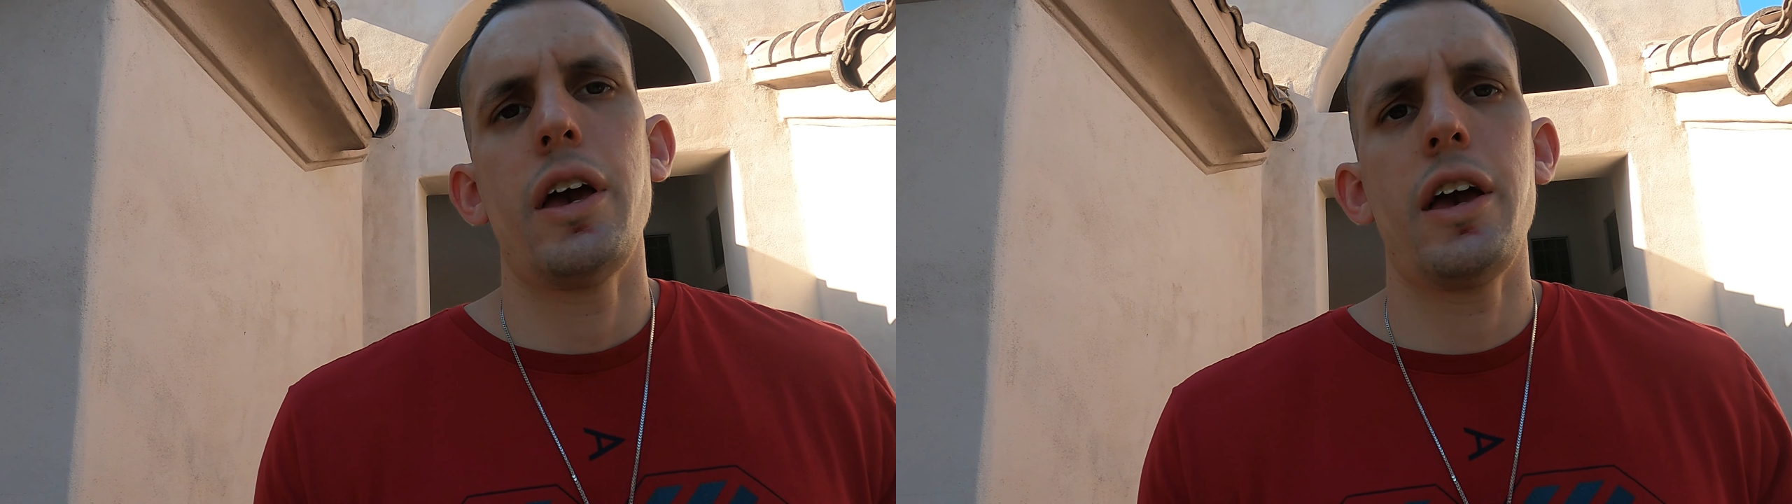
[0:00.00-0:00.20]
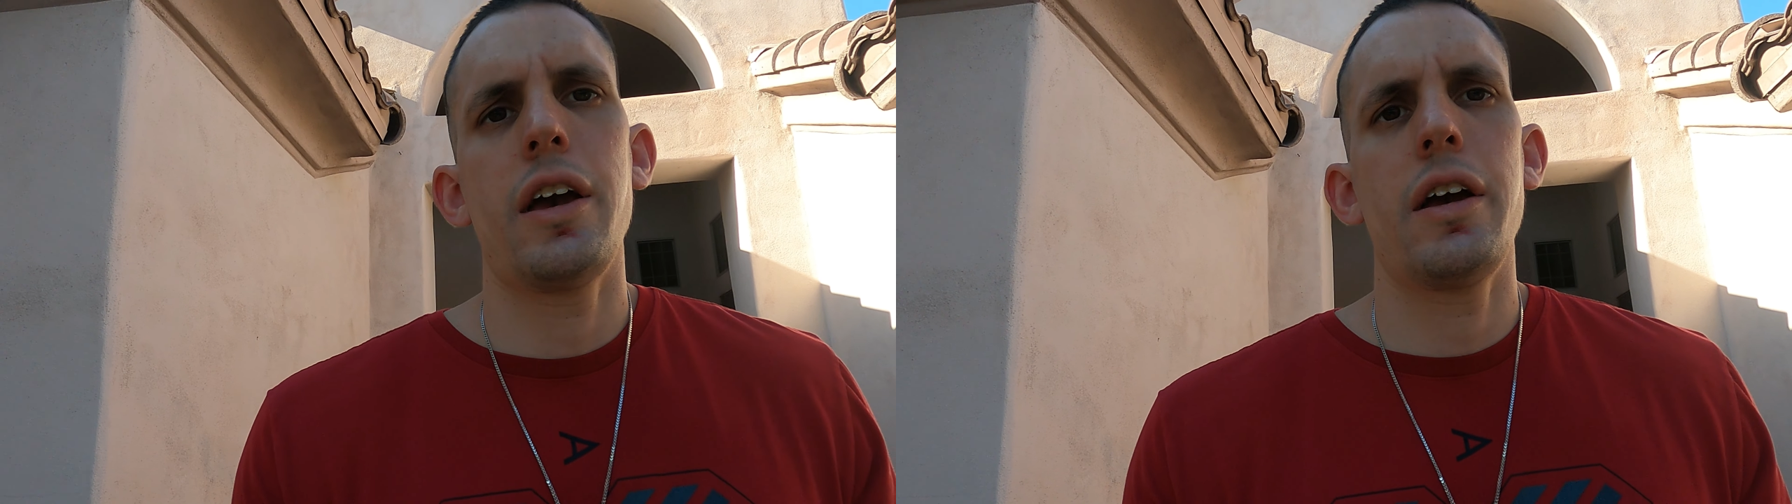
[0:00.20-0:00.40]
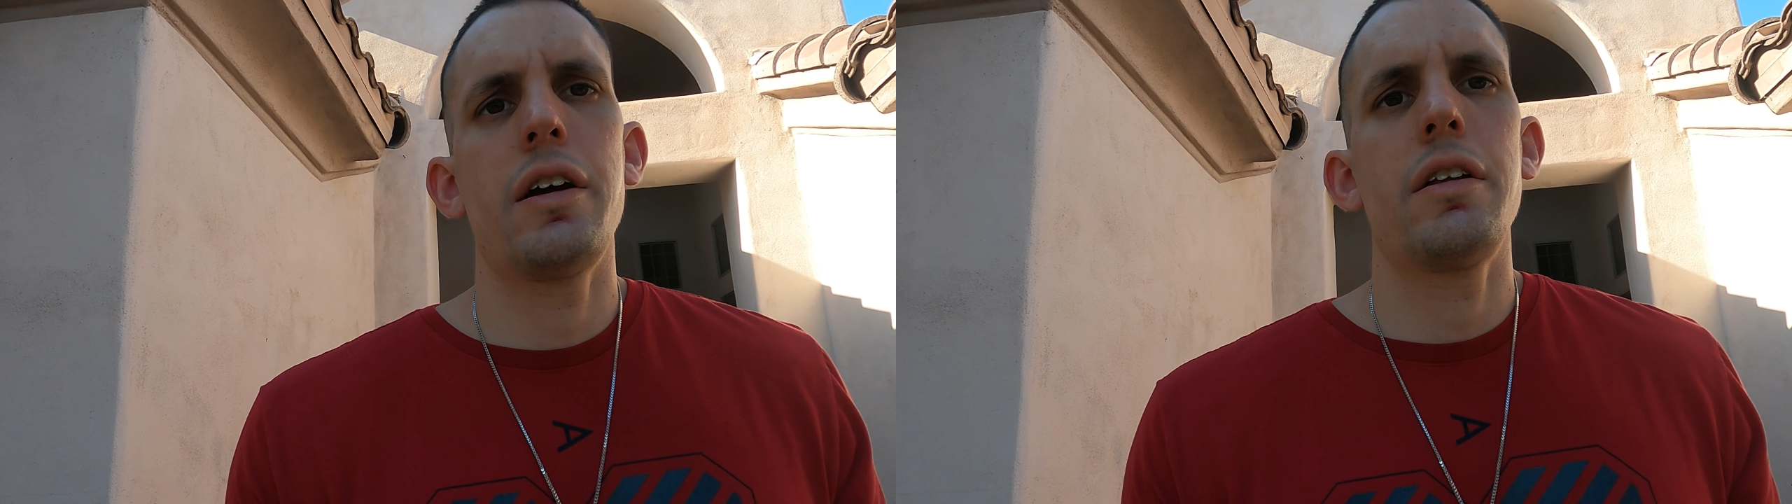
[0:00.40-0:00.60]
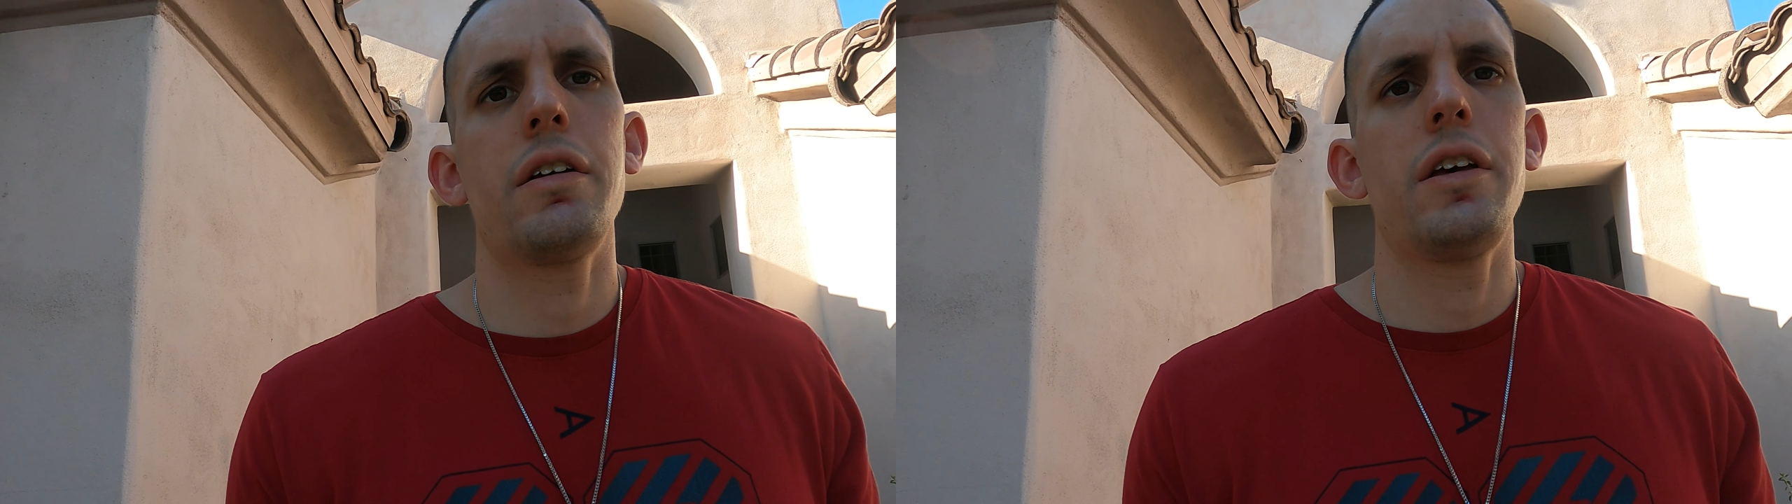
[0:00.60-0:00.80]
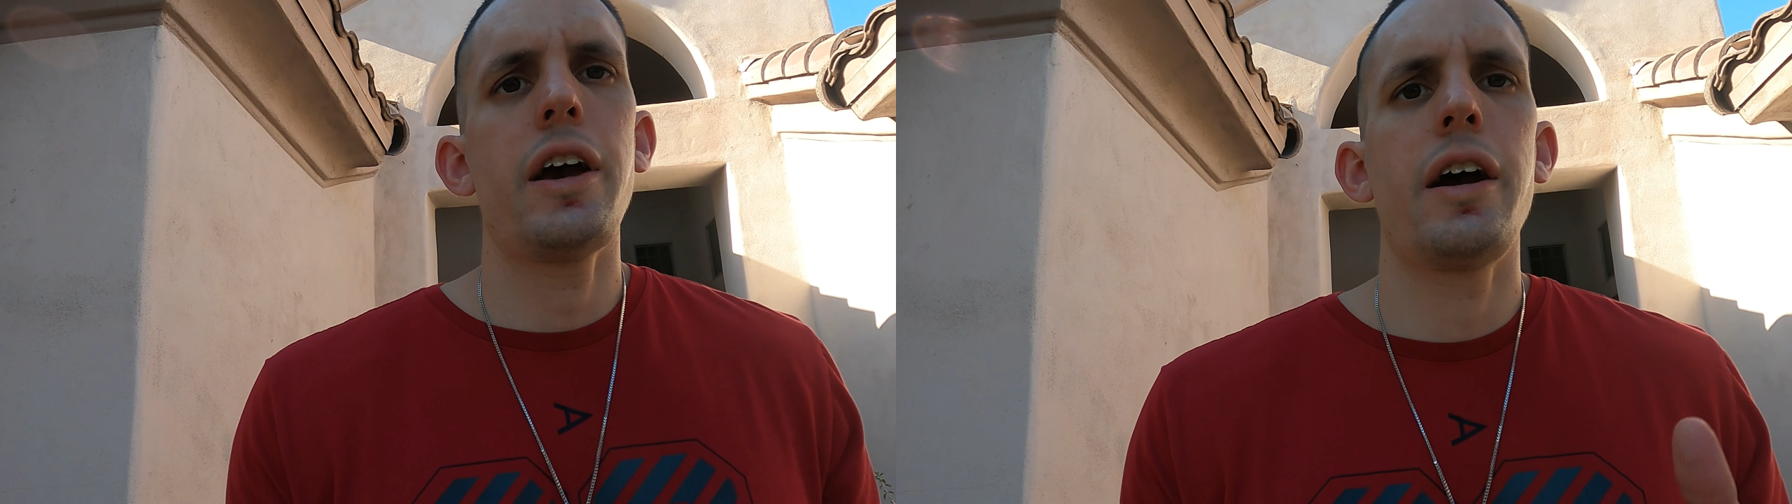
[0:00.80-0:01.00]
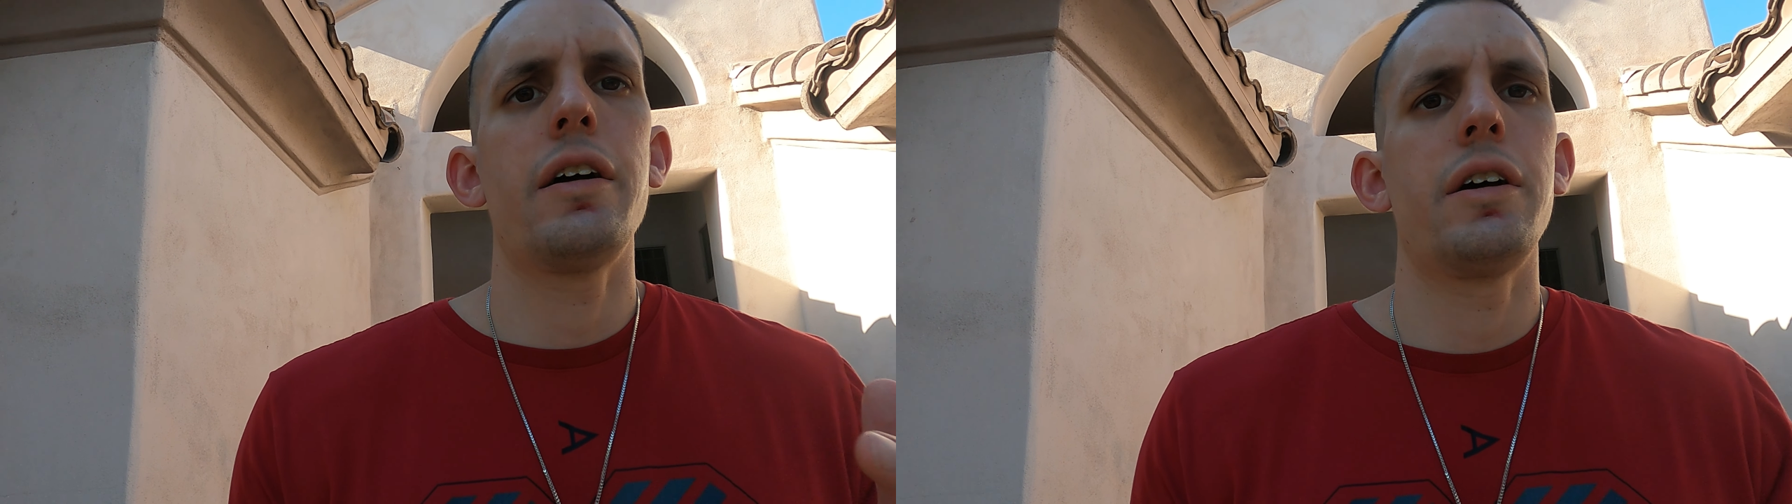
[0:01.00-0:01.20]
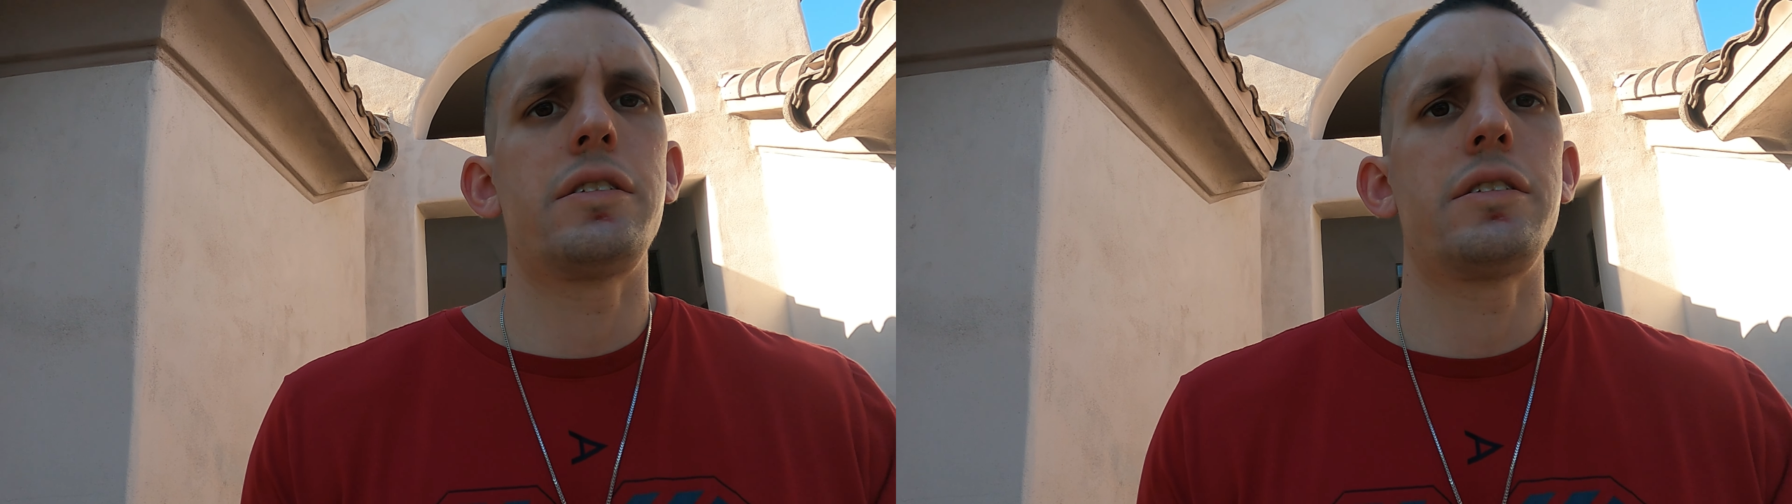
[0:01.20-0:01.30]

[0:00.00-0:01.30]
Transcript: And yeah,